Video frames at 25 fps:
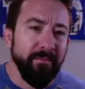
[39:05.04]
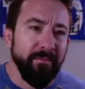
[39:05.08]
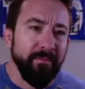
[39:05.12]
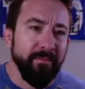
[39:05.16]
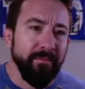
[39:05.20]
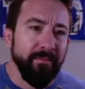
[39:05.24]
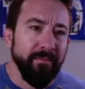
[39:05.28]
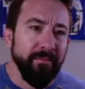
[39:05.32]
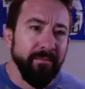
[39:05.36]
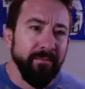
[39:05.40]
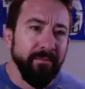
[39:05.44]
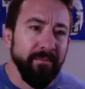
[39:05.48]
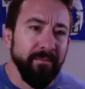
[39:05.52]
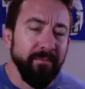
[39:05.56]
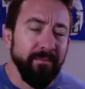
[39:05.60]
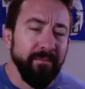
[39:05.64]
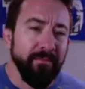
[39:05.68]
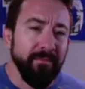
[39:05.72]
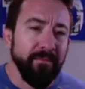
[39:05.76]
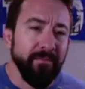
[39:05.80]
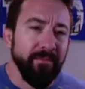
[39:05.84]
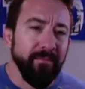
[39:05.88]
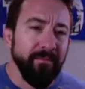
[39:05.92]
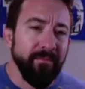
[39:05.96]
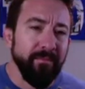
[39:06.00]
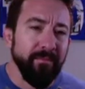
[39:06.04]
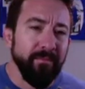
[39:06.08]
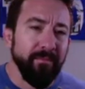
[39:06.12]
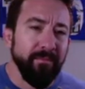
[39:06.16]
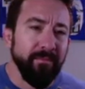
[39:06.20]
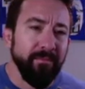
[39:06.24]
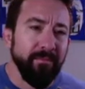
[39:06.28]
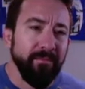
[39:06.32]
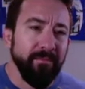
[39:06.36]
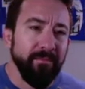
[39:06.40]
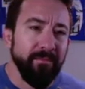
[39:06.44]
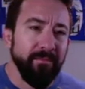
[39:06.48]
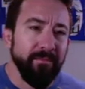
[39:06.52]

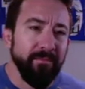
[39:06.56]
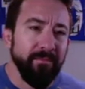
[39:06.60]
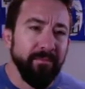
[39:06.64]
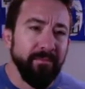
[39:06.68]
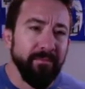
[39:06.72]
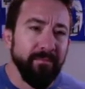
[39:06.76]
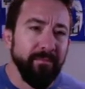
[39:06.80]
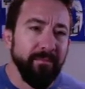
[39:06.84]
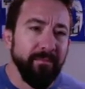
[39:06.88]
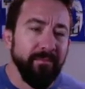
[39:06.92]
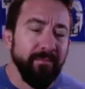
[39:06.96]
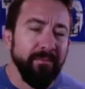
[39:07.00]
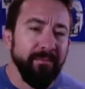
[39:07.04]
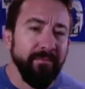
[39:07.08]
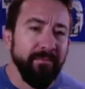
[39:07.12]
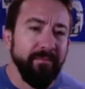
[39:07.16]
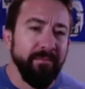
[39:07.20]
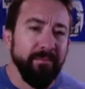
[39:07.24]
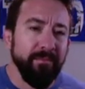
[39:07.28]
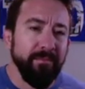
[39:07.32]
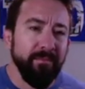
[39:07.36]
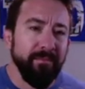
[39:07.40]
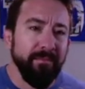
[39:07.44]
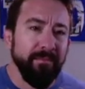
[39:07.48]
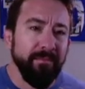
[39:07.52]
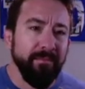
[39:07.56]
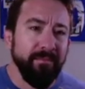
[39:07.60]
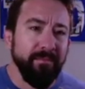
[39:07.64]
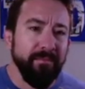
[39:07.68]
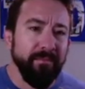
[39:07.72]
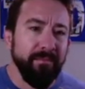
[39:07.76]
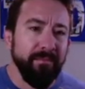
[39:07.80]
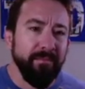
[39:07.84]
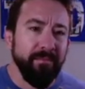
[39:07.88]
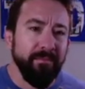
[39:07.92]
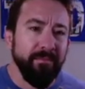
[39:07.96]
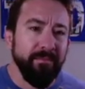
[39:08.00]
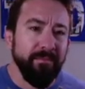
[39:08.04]

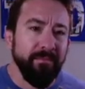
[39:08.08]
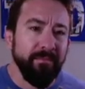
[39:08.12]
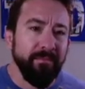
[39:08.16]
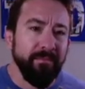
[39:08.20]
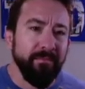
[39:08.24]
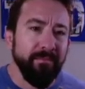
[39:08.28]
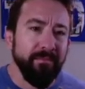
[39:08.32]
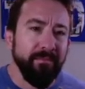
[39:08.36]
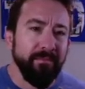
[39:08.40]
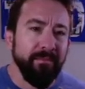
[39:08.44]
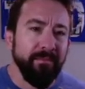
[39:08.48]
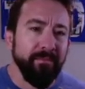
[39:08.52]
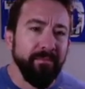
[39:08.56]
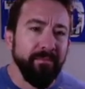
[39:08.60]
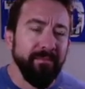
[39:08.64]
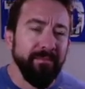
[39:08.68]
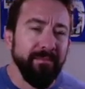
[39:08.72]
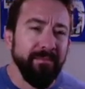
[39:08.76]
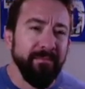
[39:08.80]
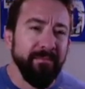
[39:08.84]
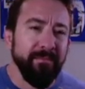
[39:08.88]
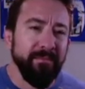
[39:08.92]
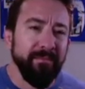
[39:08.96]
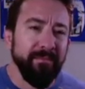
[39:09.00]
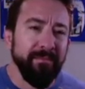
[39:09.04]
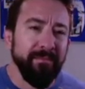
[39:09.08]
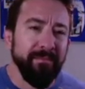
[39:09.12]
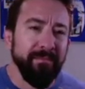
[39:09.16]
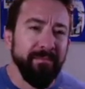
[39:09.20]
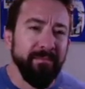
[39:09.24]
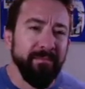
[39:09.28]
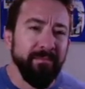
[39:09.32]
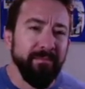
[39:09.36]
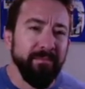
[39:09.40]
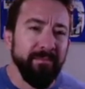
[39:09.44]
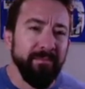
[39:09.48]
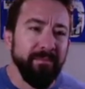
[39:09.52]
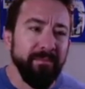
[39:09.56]

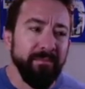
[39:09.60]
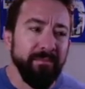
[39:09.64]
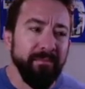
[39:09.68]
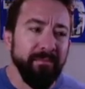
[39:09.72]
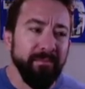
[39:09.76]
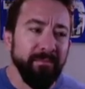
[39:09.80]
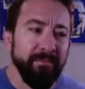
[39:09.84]
(not speaking)